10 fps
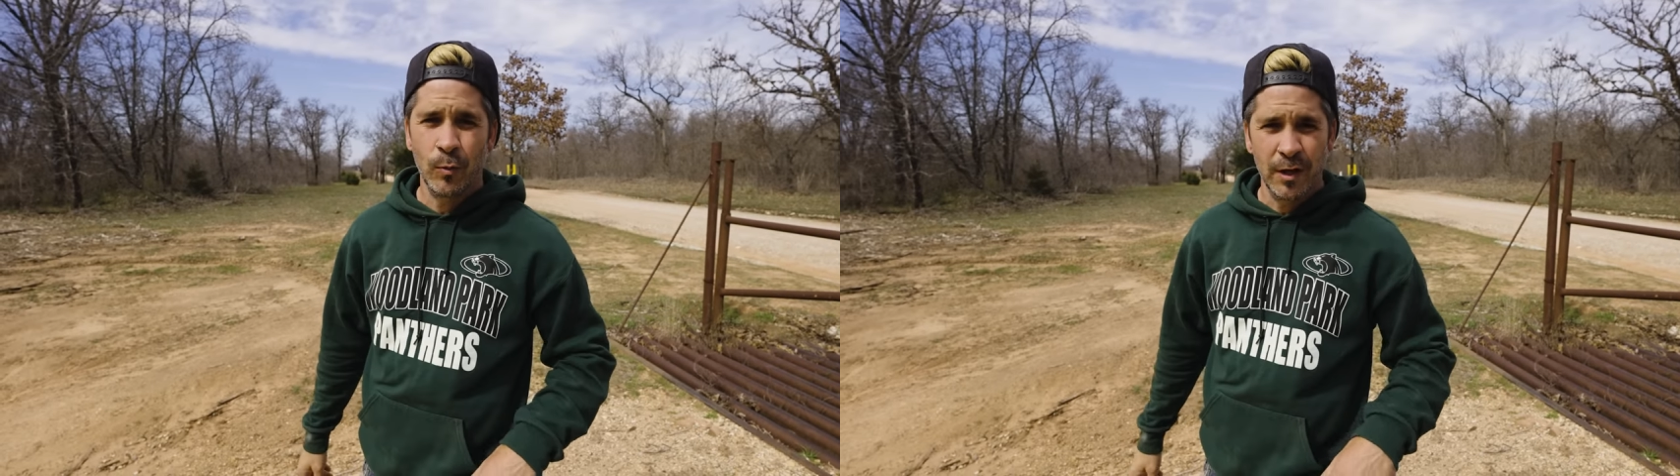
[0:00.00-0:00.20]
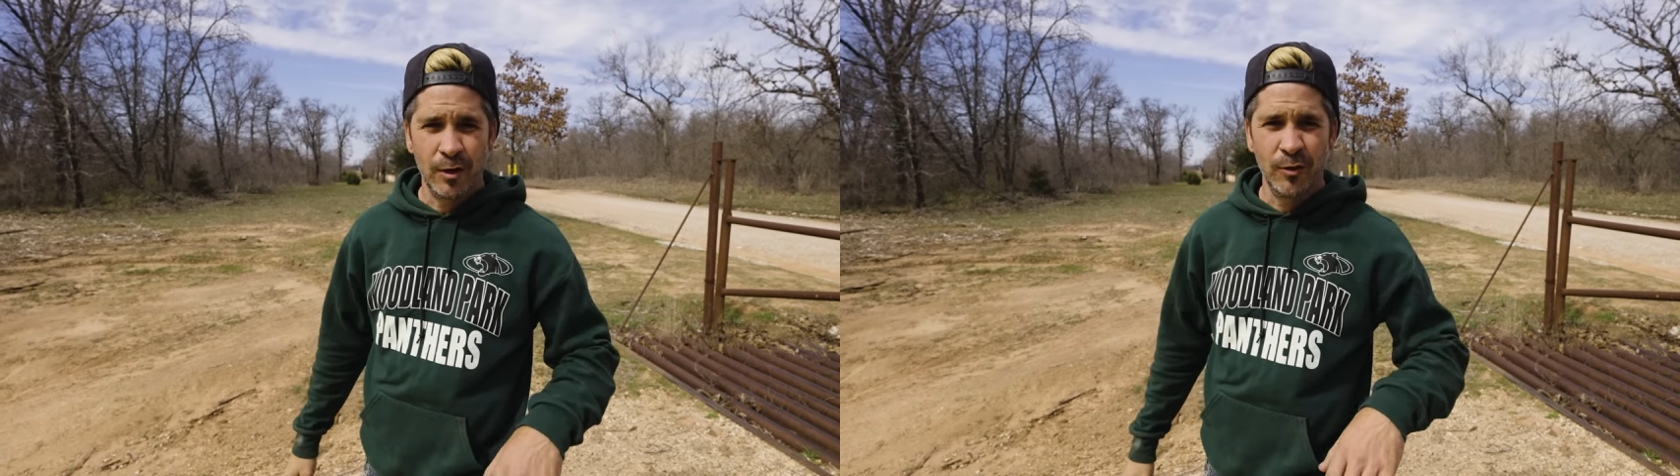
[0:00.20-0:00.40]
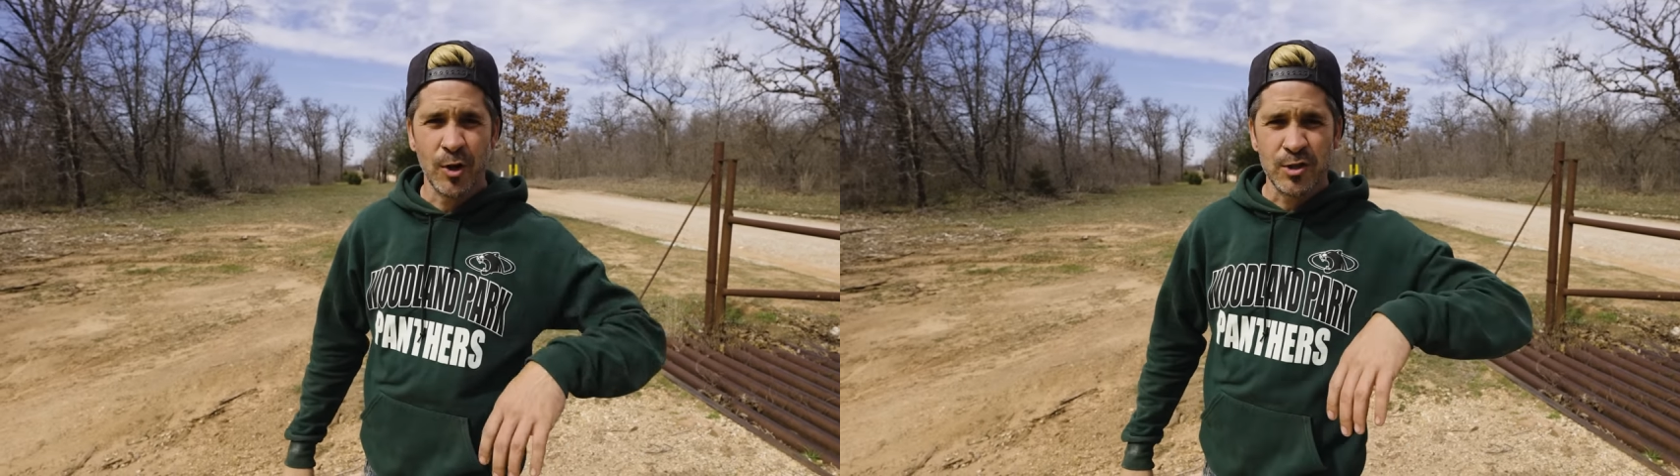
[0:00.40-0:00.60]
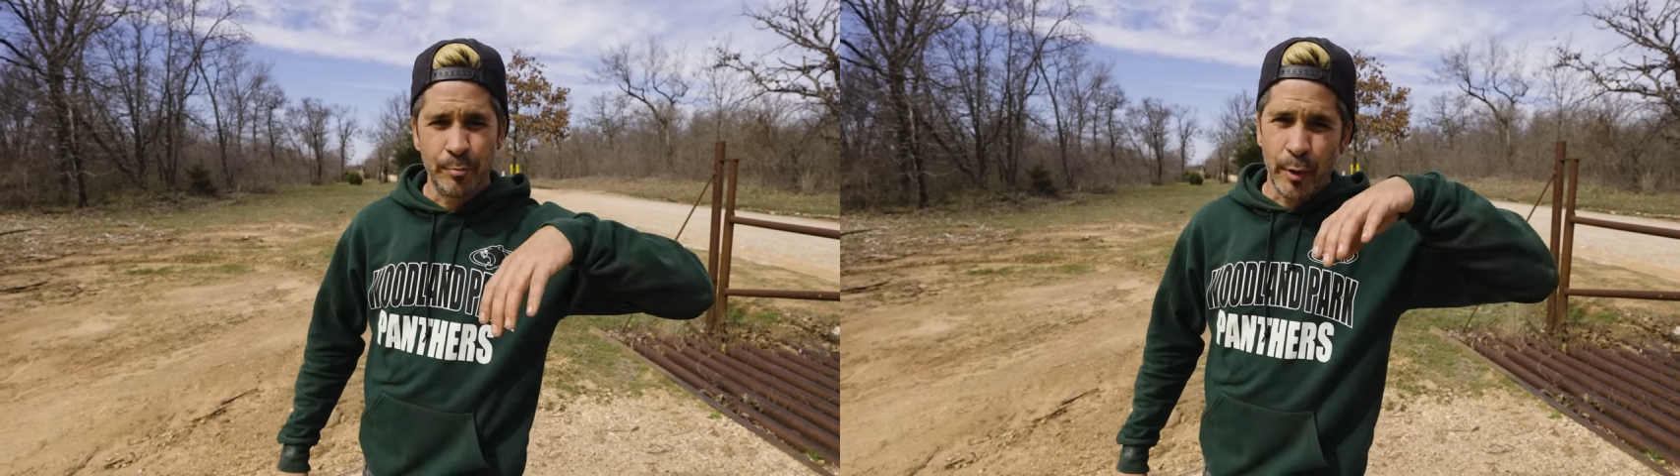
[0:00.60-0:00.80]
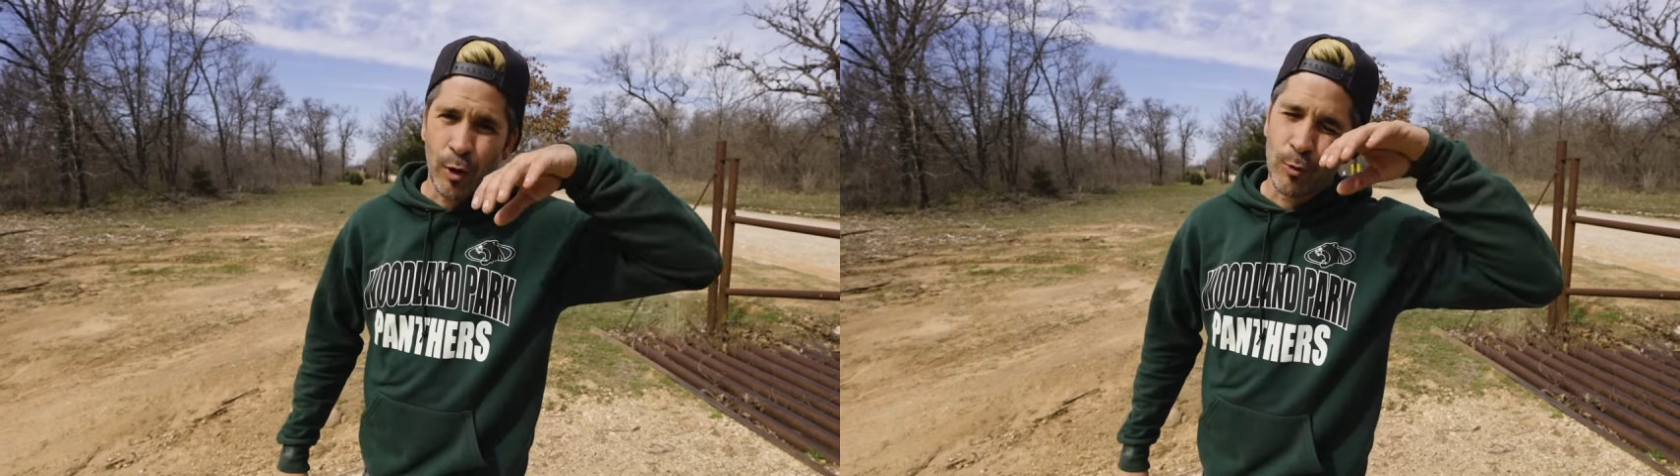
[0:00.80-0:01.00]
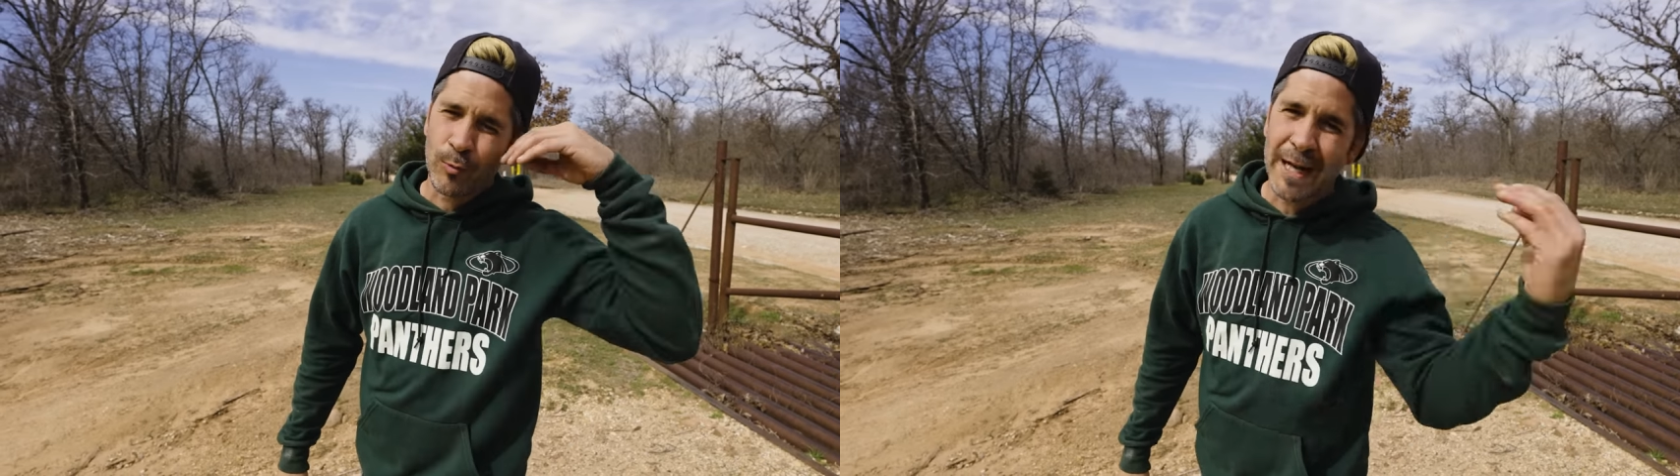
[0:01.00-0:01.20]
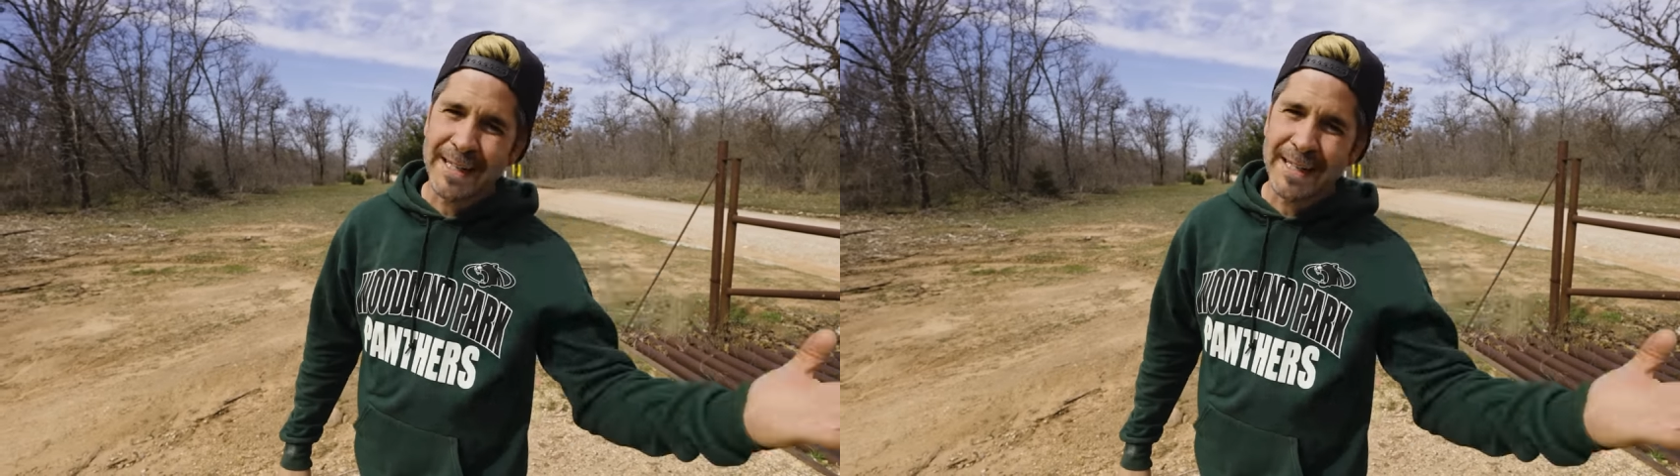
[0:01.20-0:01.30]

Well, there's a pole right